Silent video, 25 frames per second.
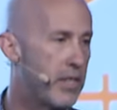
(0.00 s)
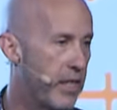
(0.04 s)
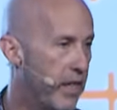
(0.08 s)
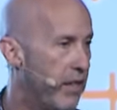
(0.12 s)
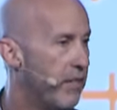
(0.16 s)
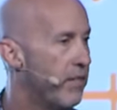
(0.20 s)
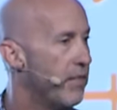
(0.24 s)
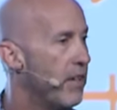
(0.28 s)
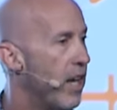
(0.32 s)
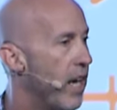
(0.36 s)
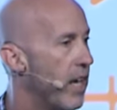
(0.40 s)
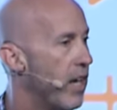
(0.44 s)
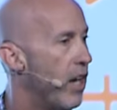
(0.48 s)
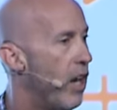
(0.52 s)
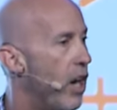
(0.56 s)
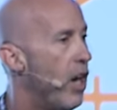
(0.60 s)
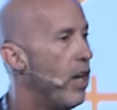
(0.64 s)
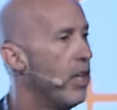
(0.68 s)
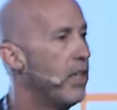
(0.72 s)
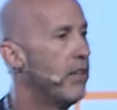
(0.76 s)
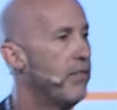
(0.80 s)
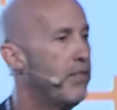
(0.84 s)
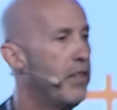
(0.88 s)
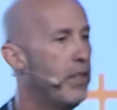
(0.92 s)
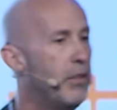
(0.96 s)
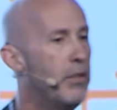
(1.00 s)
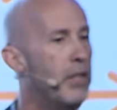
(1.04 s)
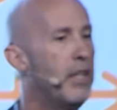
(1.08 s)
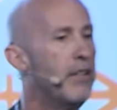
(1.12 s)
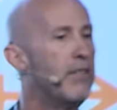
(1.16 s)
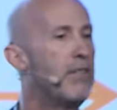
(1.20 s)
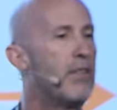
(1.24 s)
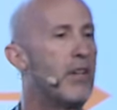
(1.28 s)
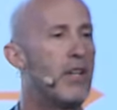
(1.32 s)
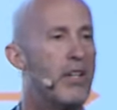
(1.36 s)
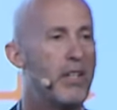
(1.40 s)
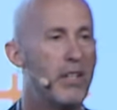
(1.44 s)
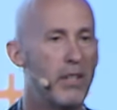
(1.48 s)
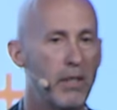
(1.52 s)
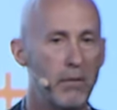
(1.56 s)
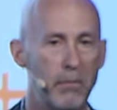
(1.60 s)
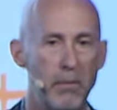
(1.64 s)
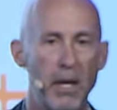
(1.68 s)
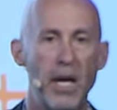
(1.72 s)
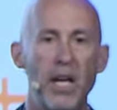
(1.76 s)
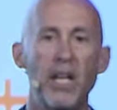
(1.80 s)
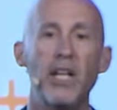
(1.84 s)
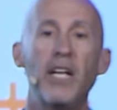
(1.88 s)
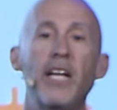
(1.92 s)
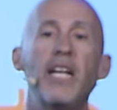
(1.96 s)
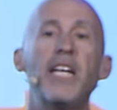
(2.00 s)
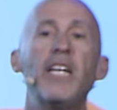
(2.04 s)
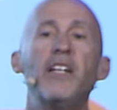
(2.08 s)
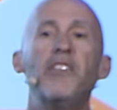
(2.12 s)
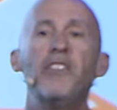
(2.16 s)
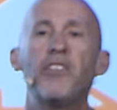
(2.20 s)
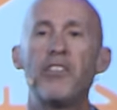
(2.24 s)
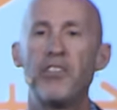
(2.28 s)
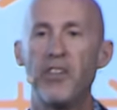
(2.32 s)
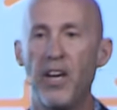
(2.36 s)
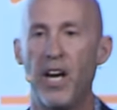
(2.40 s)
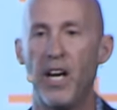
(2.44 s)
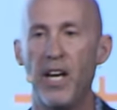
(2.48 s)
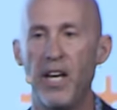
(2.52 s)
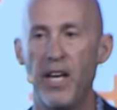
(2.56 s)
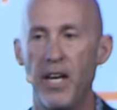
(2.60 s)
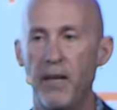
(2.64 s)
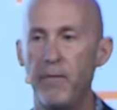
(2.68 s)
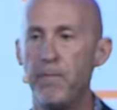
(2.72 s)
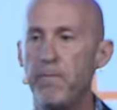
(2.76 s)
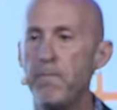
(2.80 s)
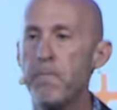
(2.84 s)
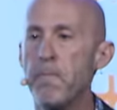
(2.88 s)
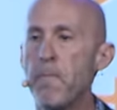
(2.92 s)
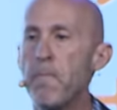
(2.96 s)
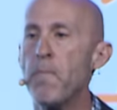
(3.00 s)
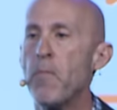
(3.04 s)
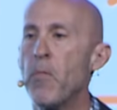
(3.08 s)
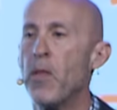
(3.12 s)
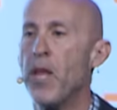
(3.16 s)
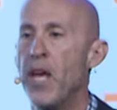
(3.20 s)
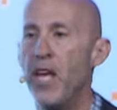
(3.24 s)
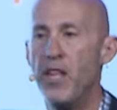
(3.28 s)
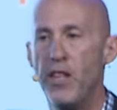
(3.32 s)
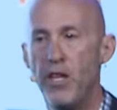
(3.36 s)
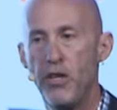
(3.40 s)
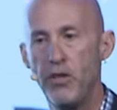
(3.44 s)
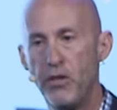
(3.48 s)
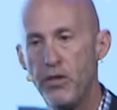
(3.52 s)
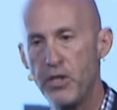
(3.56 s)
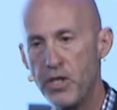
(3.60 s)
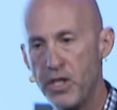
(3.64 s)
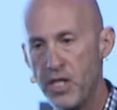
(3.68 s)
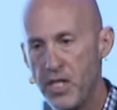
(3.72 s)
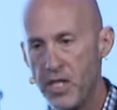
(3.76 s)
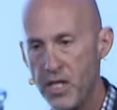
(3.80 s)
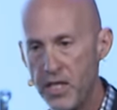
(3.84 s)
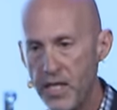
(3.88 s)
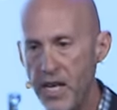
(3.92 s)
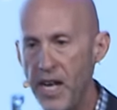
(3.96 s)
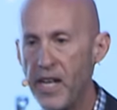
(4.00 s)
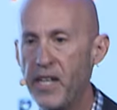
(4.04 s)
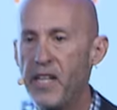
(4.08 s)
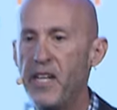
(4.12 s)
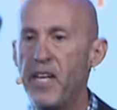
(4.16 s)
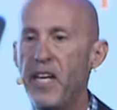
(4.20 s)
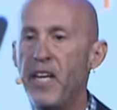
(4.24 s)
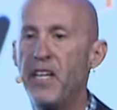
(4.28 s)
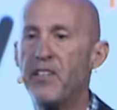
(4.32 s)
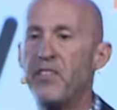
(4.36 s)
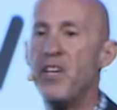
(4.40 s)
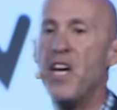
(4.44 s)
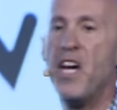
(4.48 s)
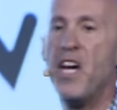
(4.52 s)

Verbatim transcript: if not all of you, have heard about Lean Startup and those techniques.